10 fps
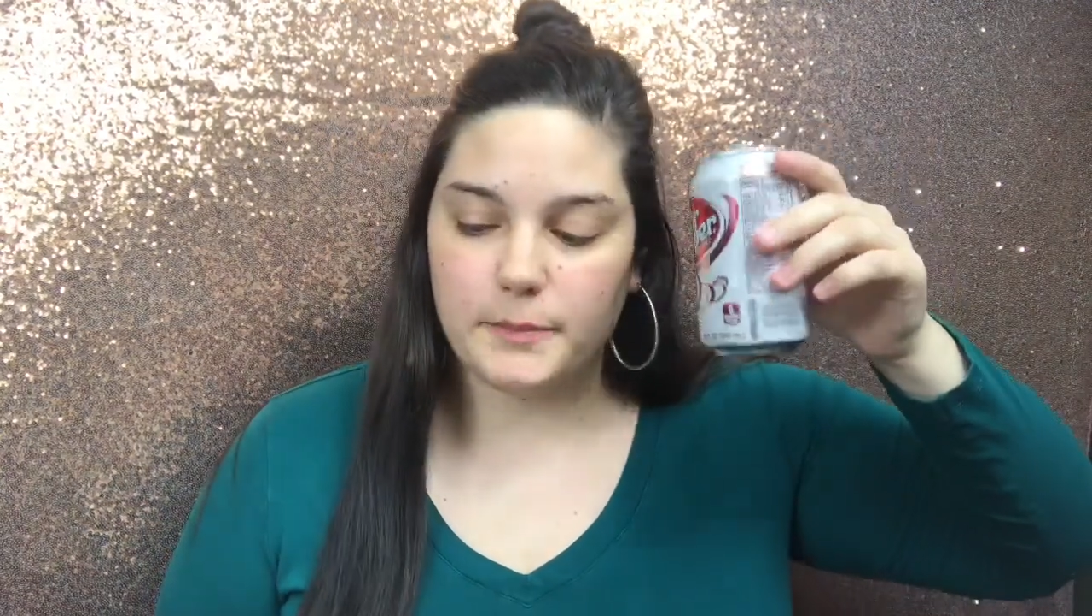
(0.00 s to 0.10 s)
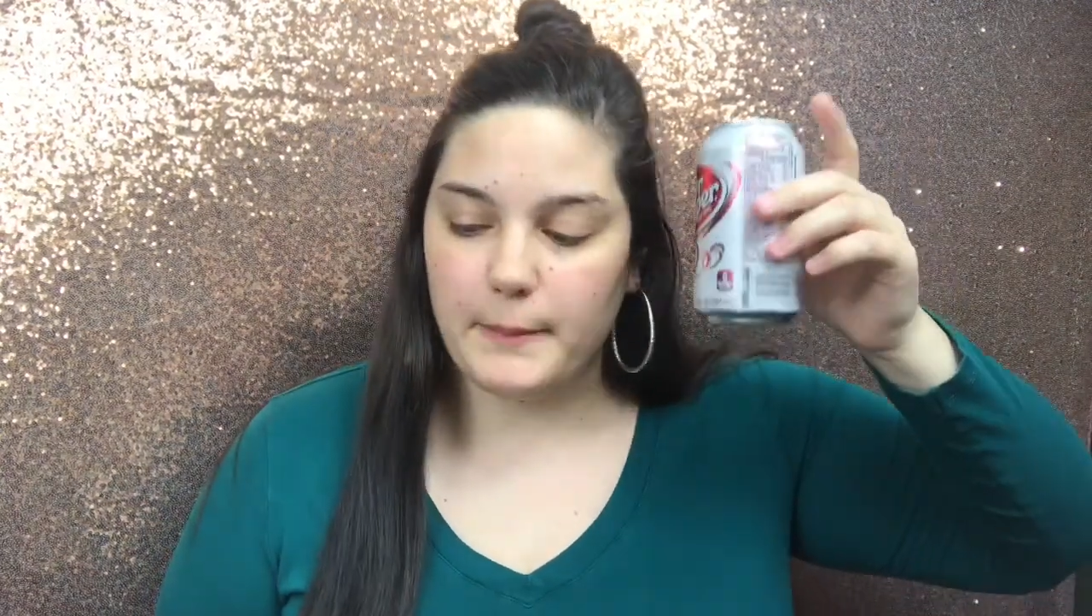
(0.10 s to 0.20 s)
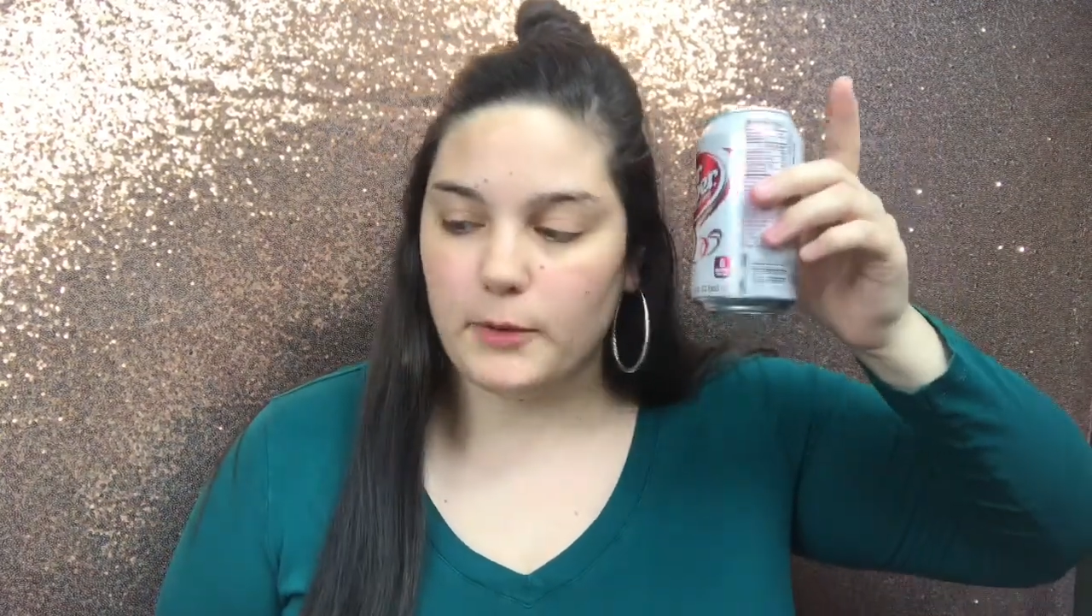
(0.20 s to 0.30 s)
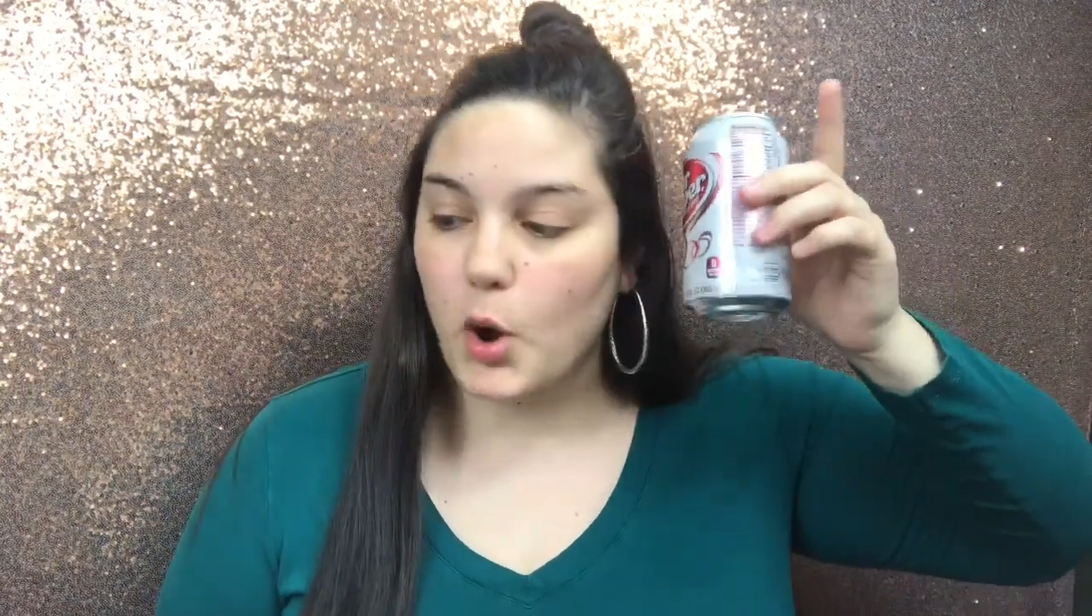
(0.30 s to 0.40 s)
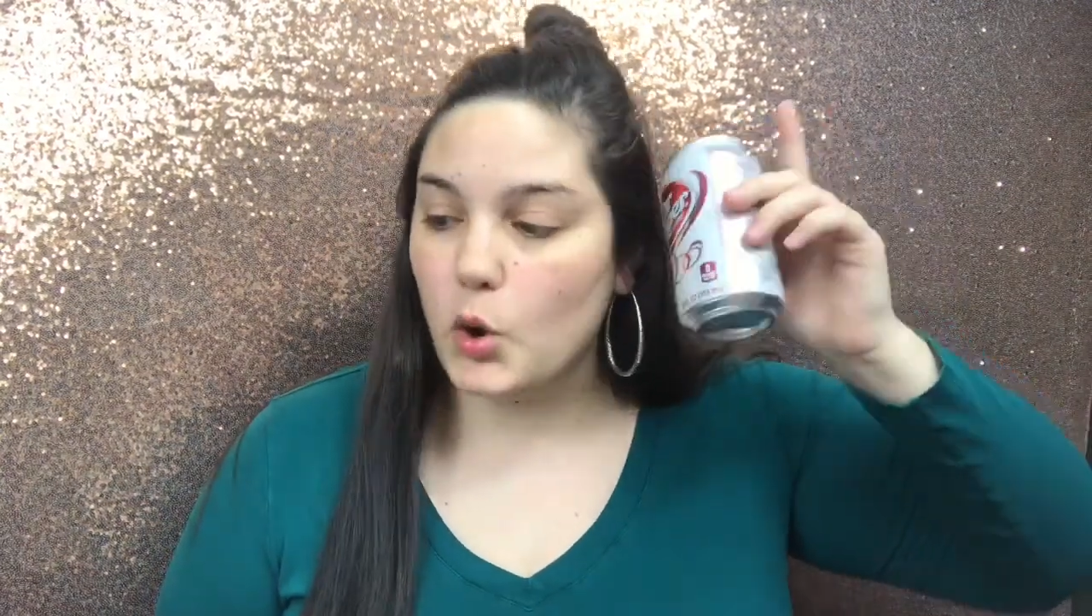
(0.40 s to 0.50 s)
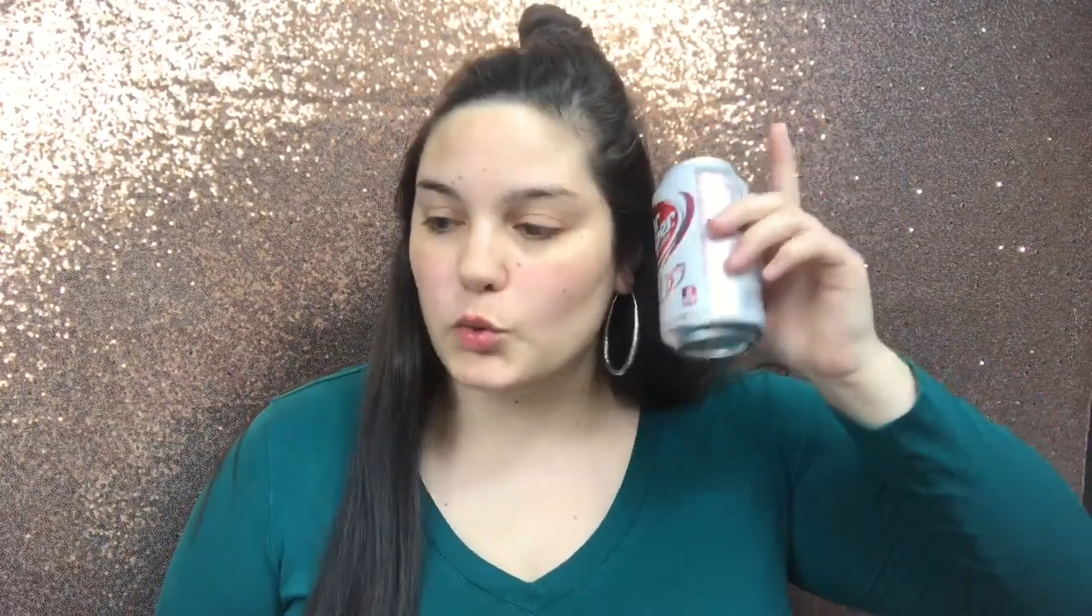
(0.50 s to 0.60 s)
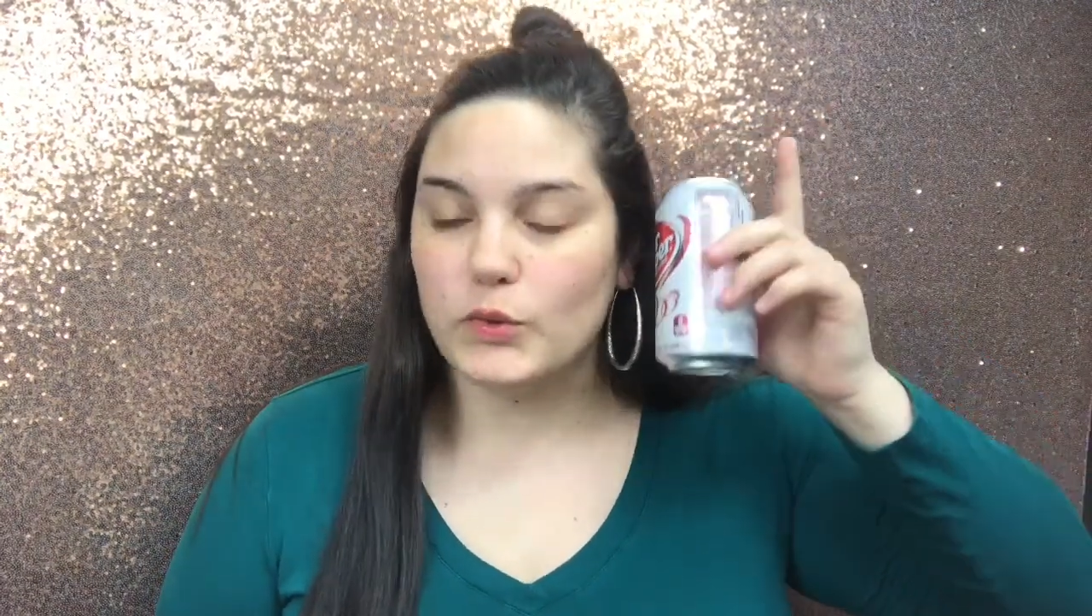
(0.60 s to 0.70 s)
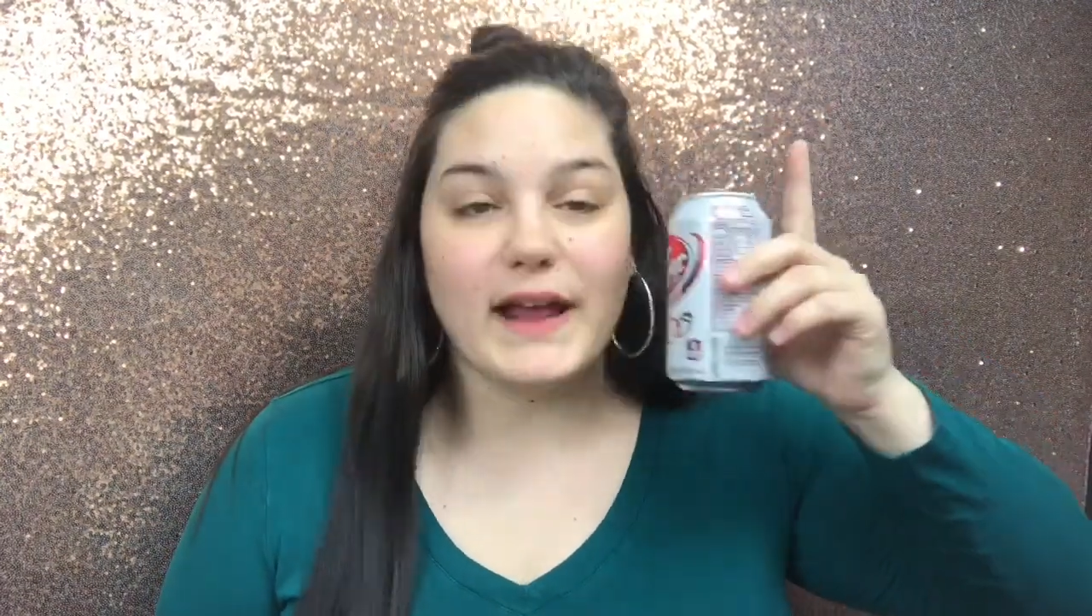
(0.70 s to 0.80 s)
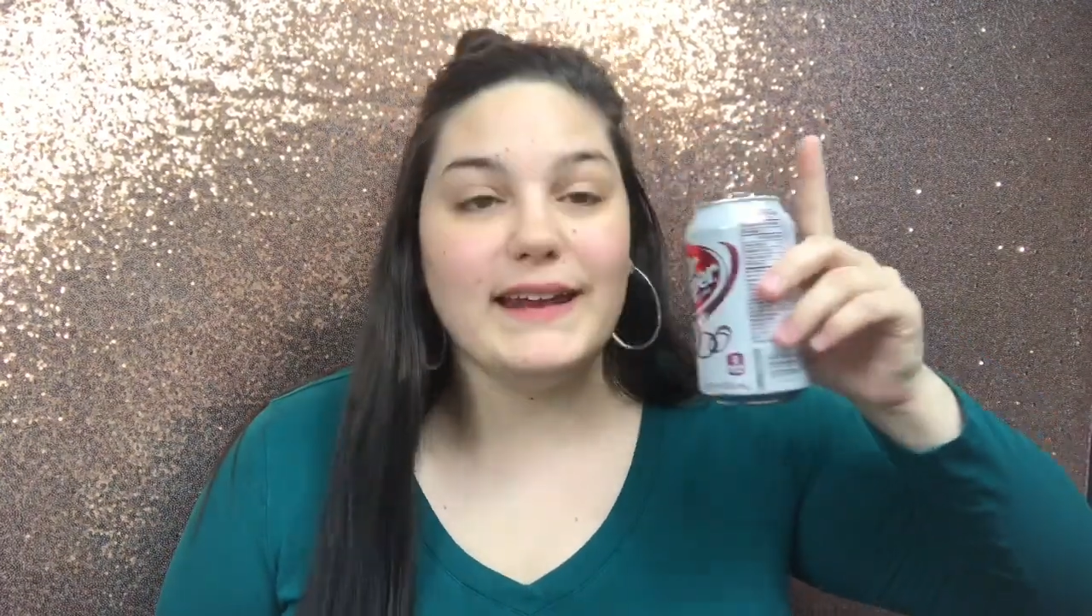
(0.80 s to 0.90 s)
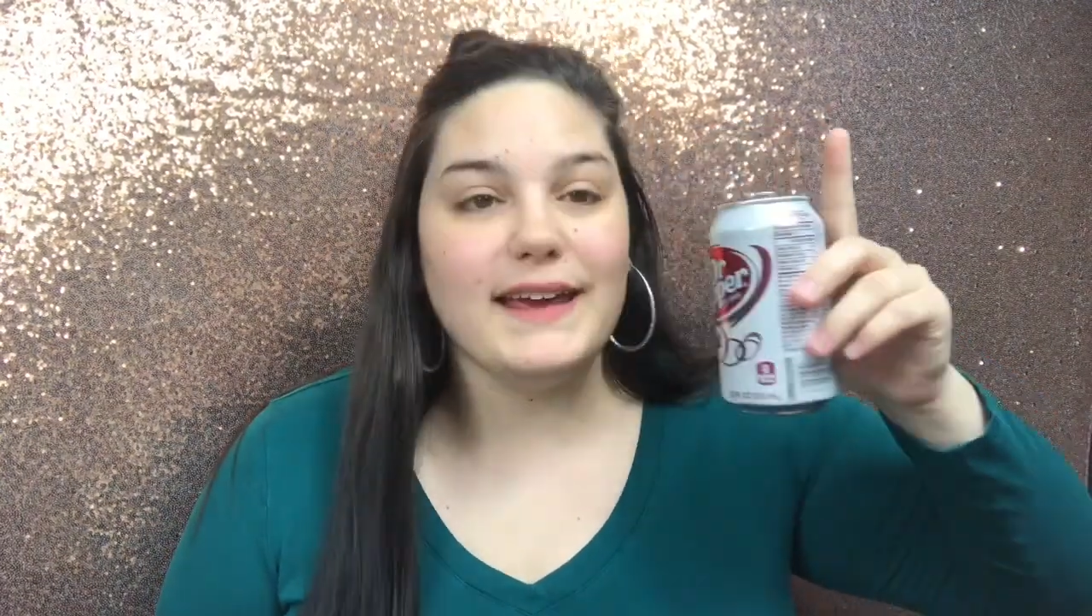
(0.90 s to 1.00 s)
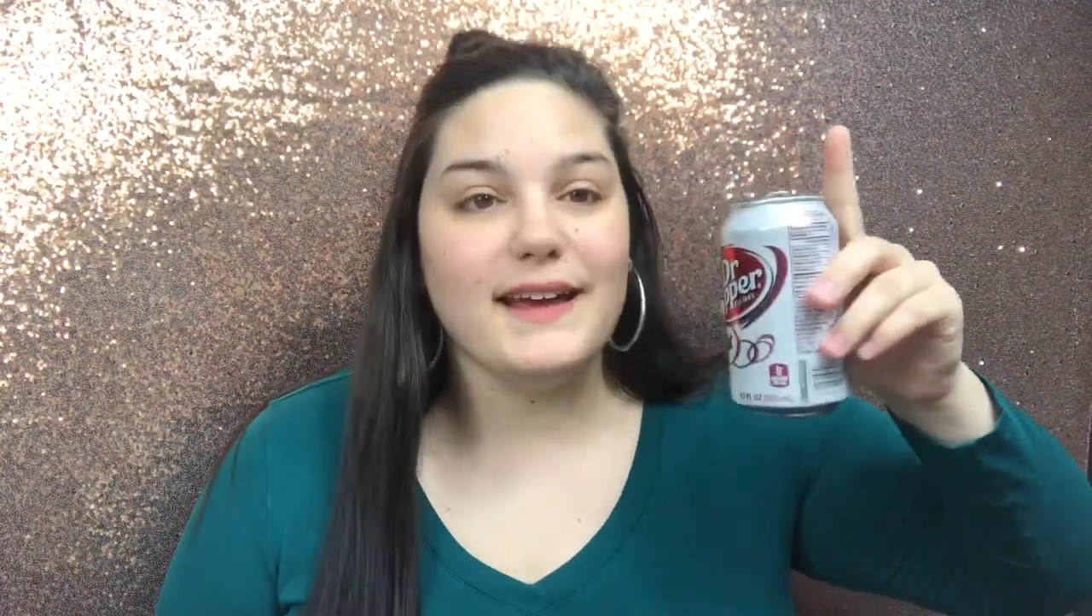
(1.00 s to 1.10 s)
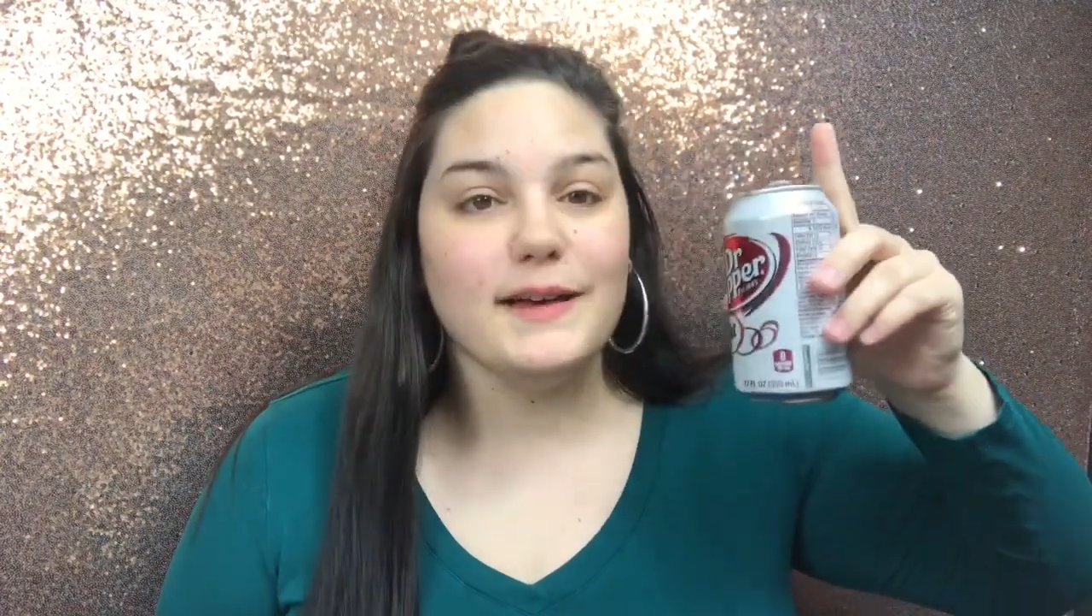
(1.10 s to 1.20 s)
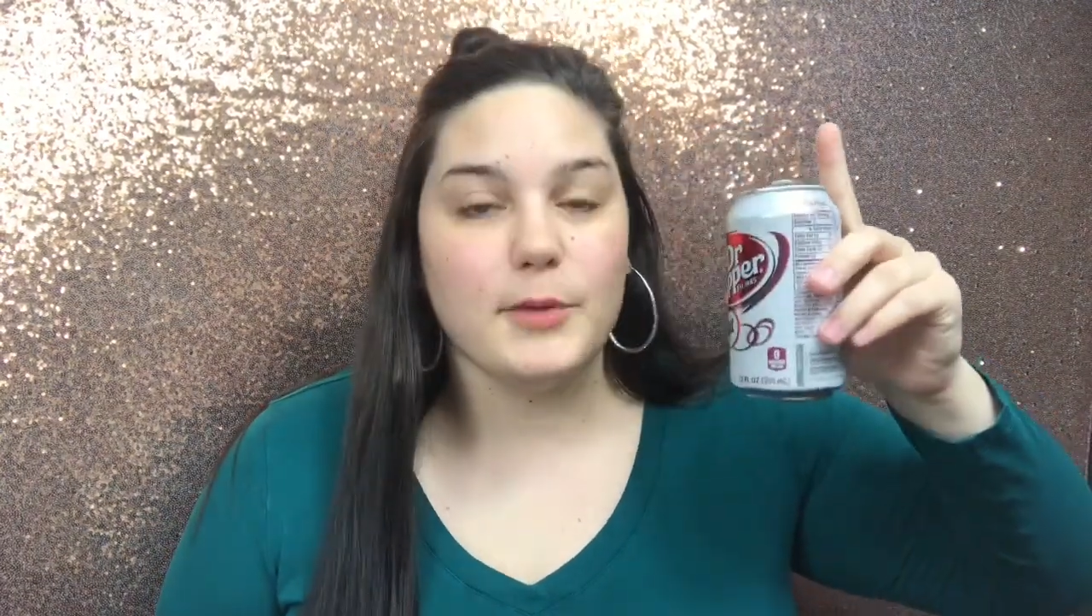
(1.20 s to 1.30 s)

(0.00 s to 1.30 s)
Pepper ready.